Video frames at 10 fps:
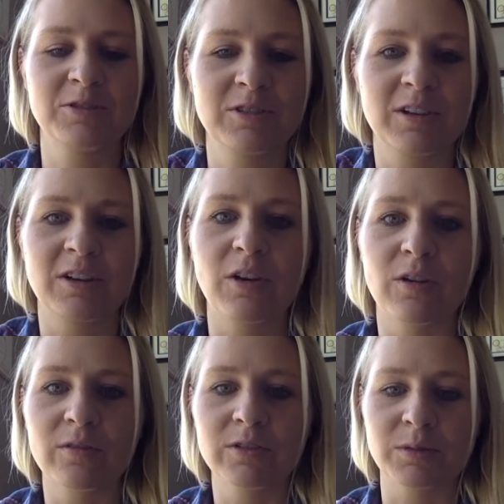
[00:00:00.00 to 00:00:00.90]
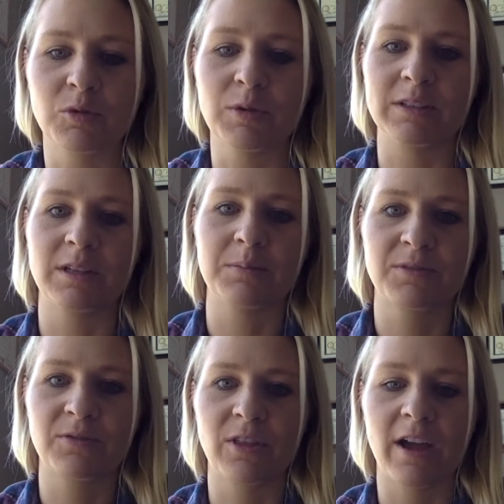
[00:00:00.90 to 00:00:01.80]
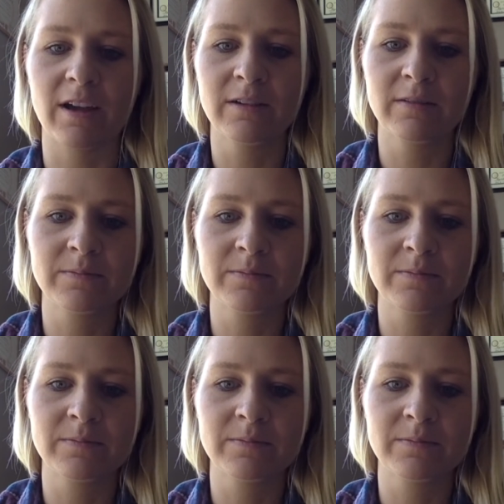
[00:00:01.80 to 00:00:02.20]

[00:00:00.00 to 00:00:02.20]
just going to go over some quick tips for that.